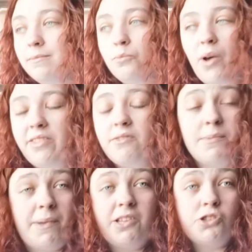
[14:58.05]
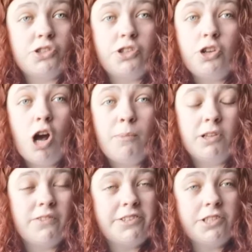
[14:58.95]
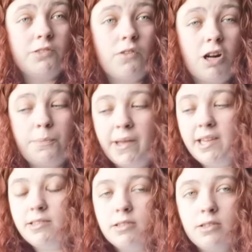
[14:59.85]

whether it be just the normal original rock beat